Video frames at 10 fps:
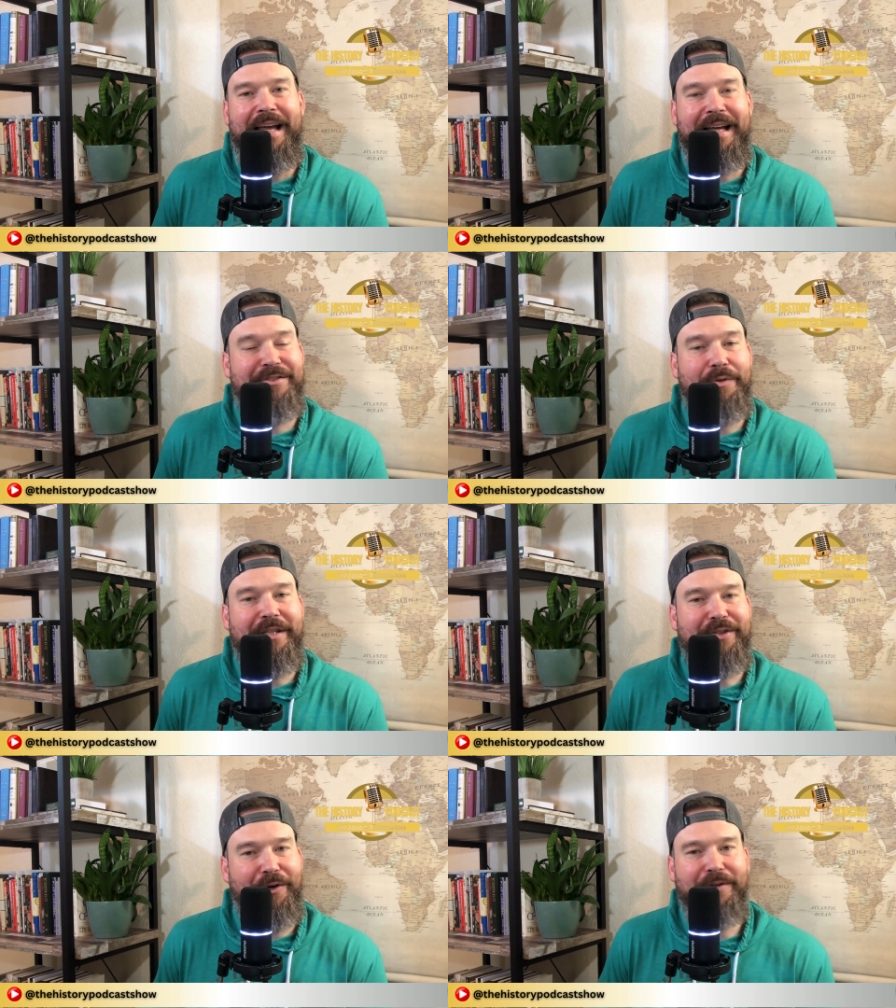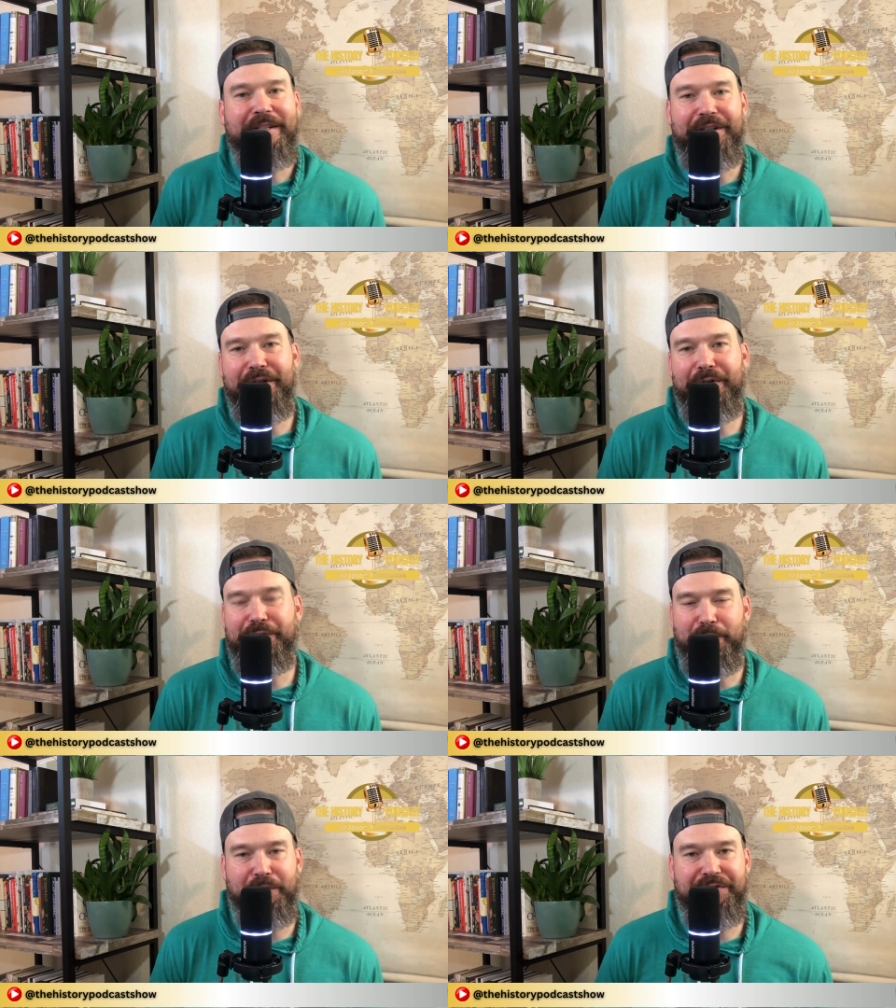and so his early
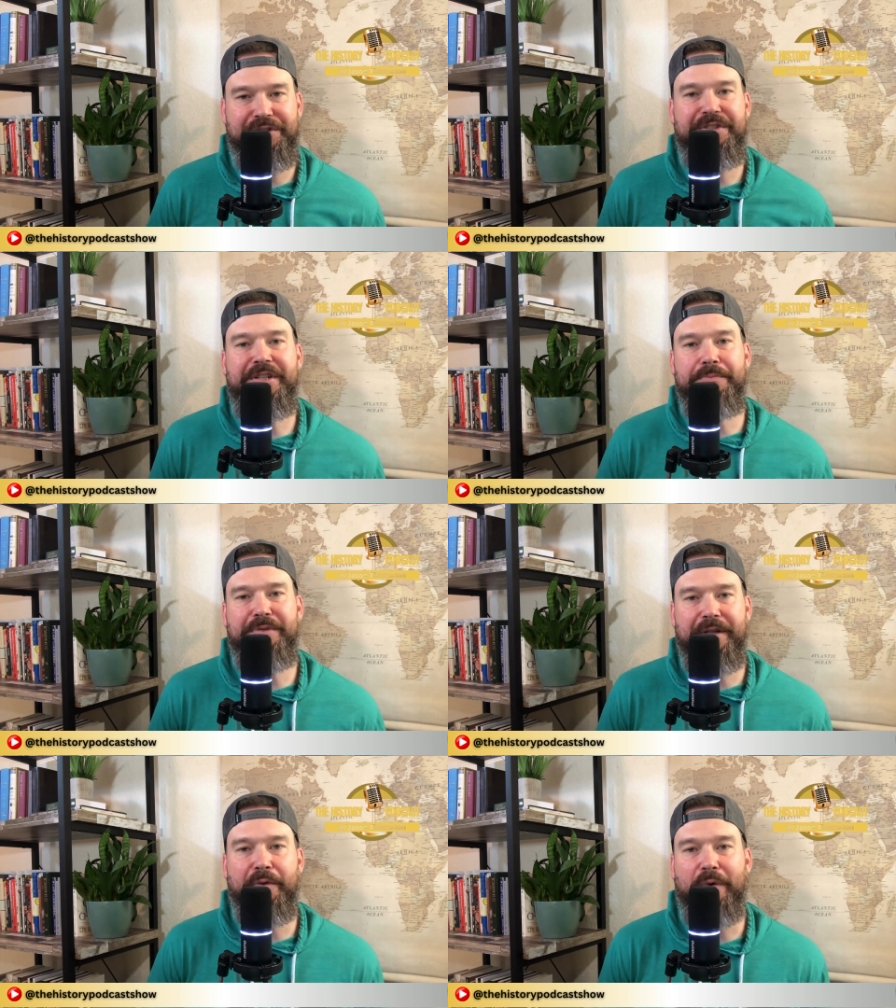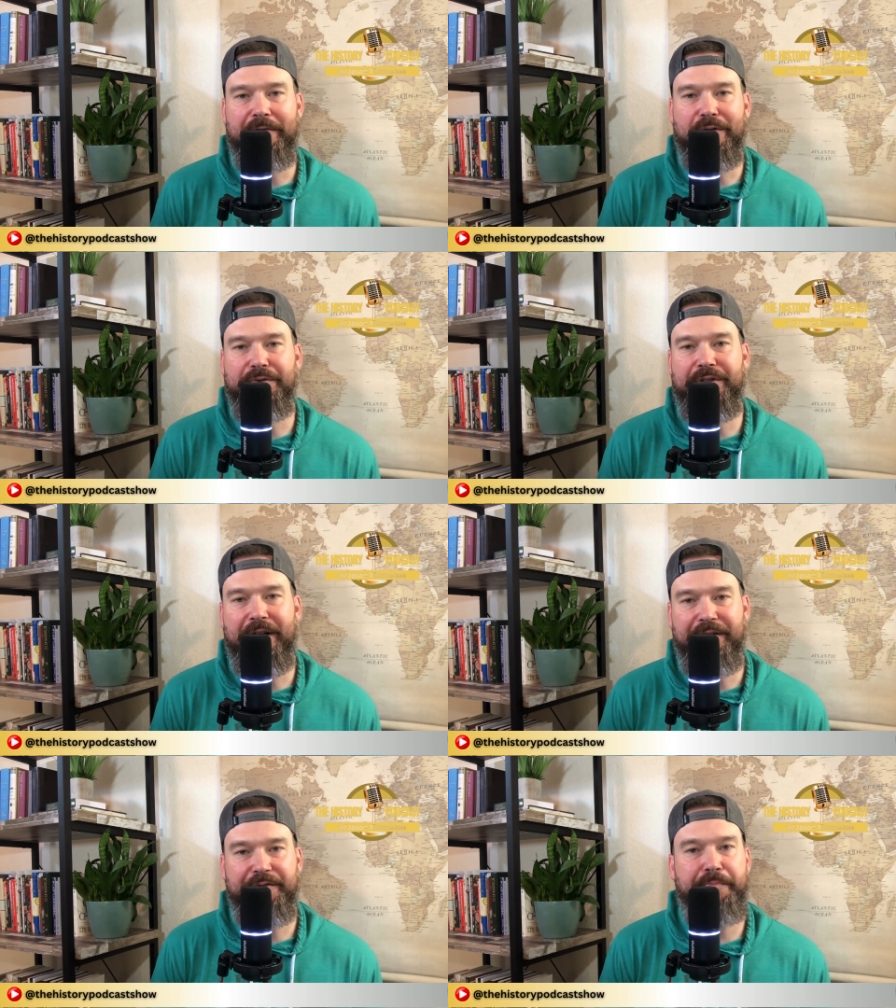years were steeped in the
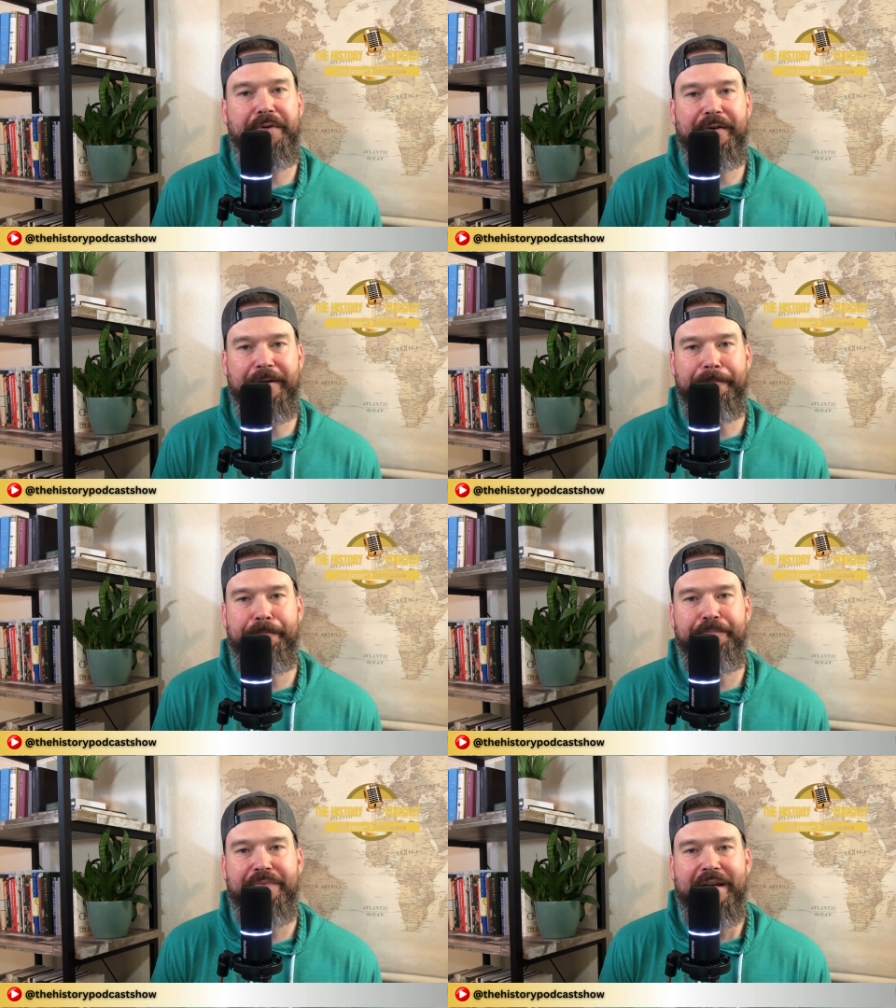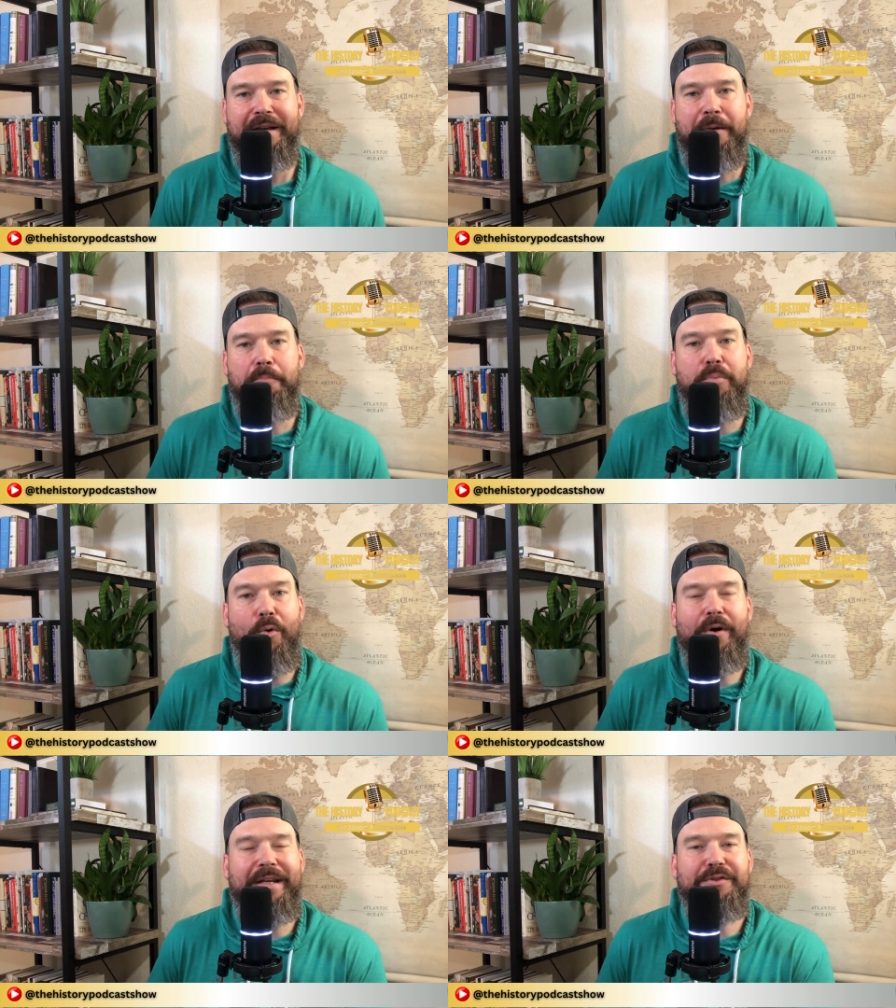revolutionary spirit.
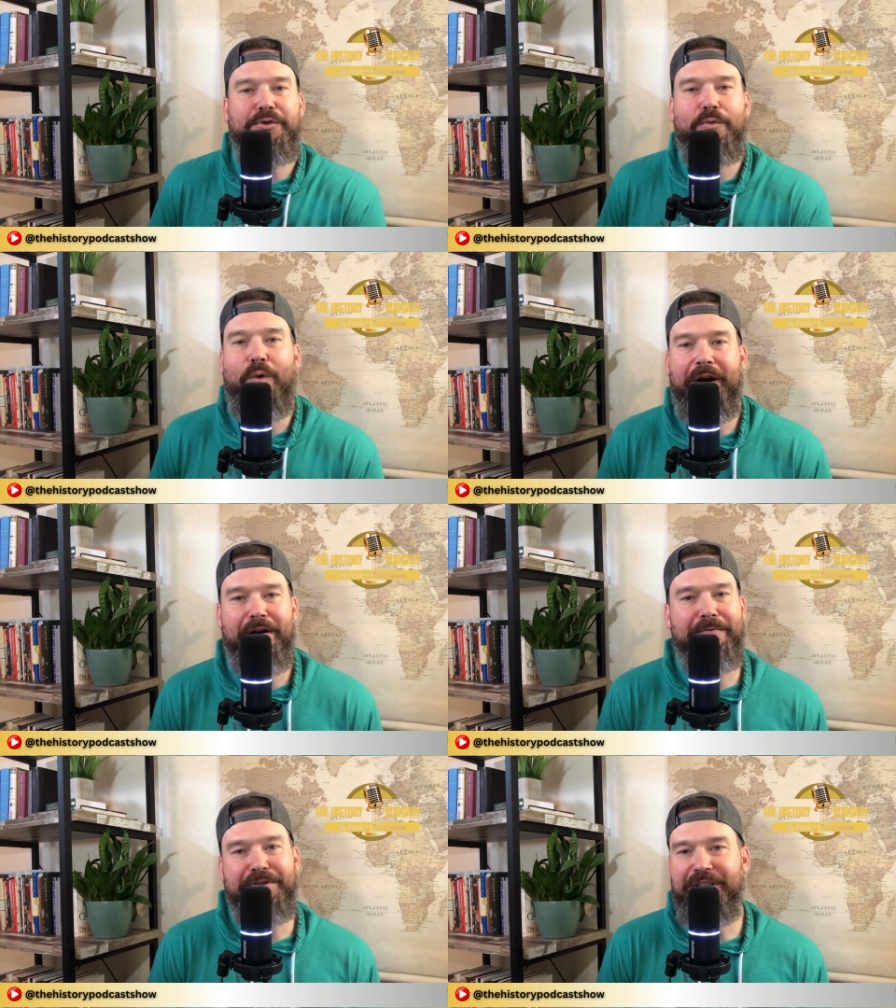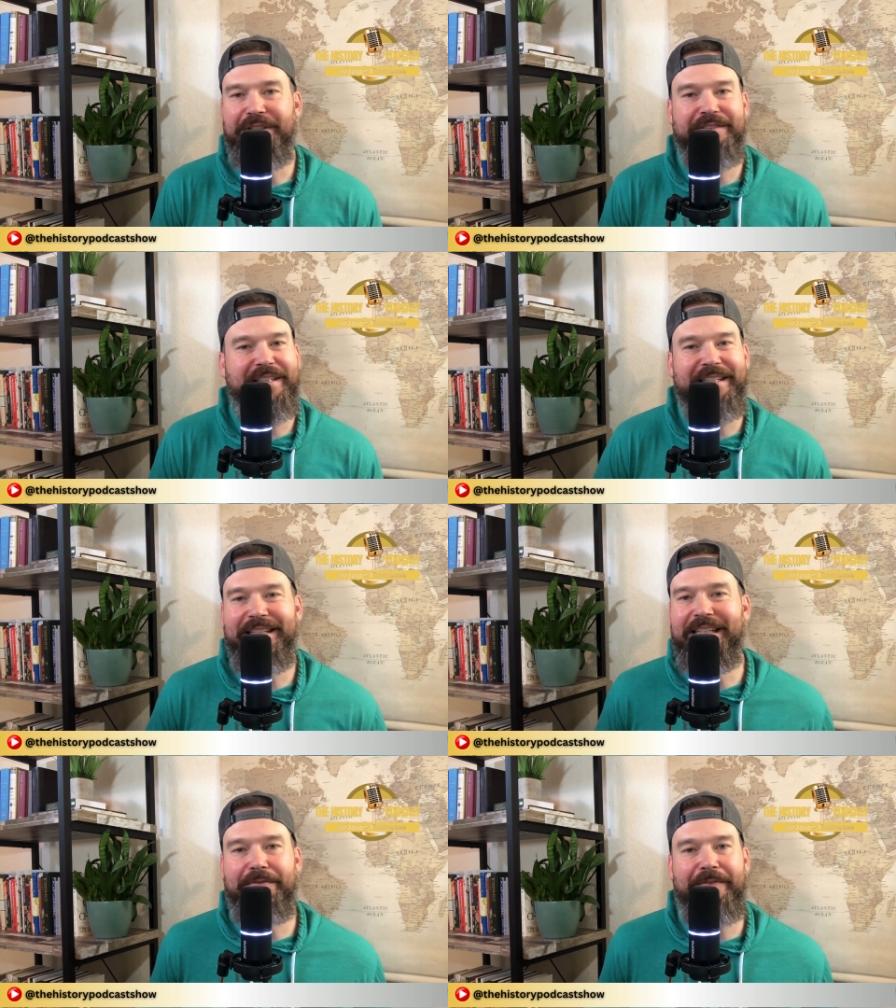Born into one of Virginia's
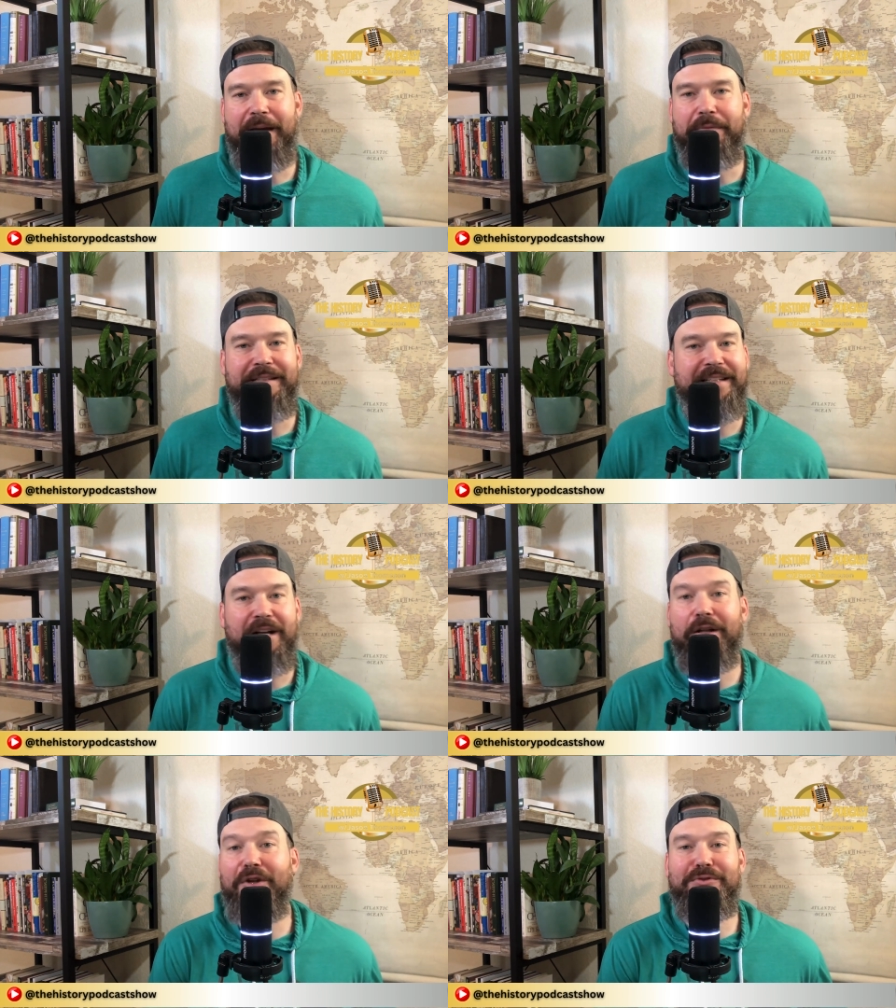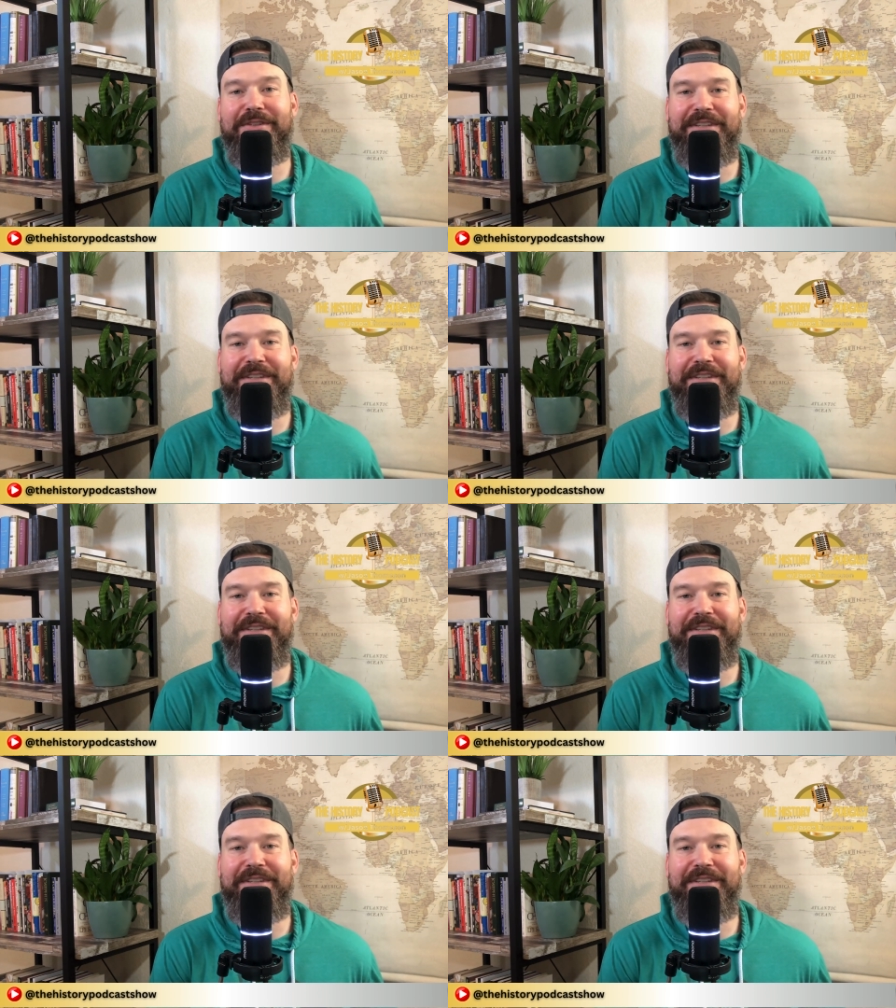elite families and closely